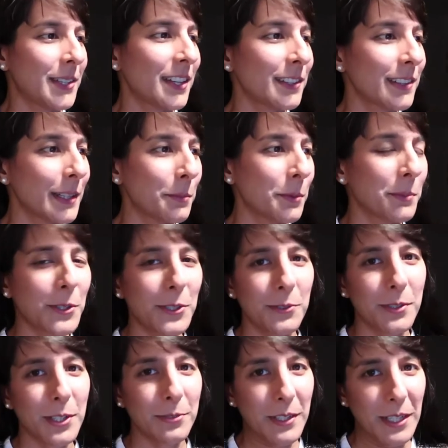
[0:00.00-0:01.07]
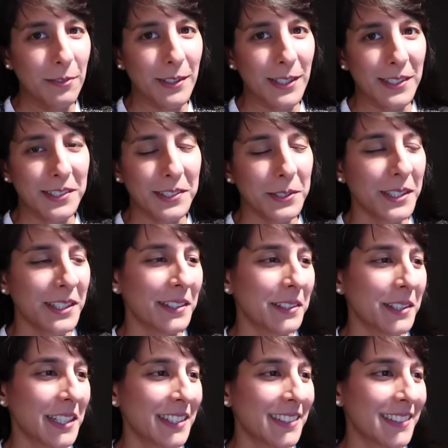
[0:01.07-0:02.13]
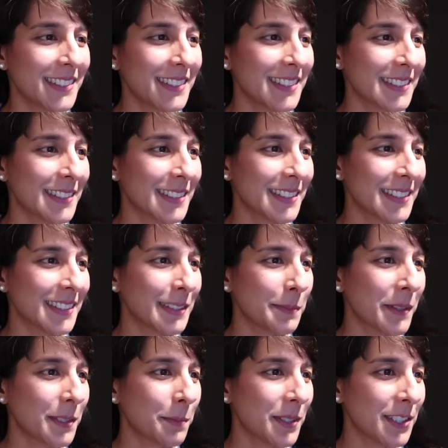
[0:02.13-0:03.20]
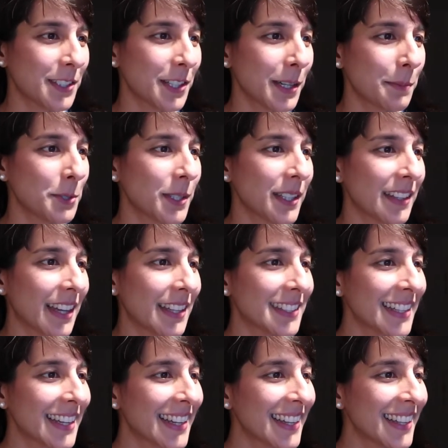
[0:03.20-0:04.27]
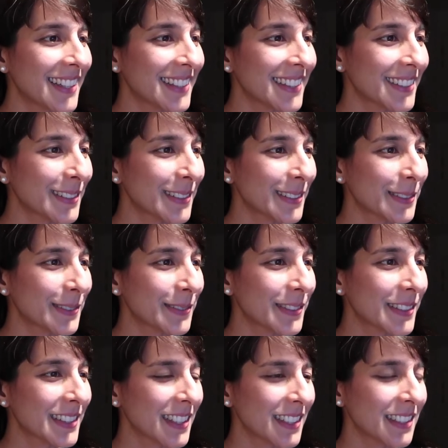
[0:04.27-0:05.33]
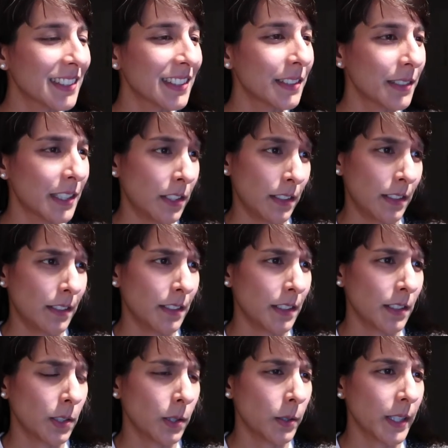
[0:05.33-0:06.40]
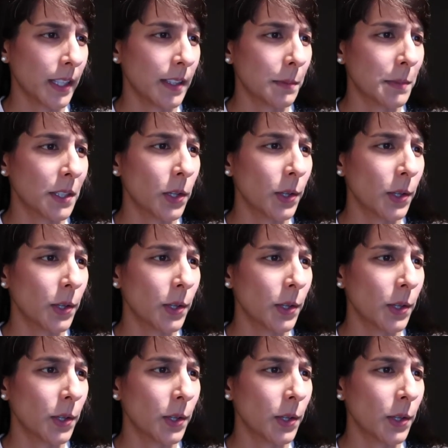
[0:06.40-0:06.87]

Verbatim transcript: And Libra Moon, you're very forgiving, so I know I can just spend a bit of time doing that. Uh, sun is leaving the solar eclipse.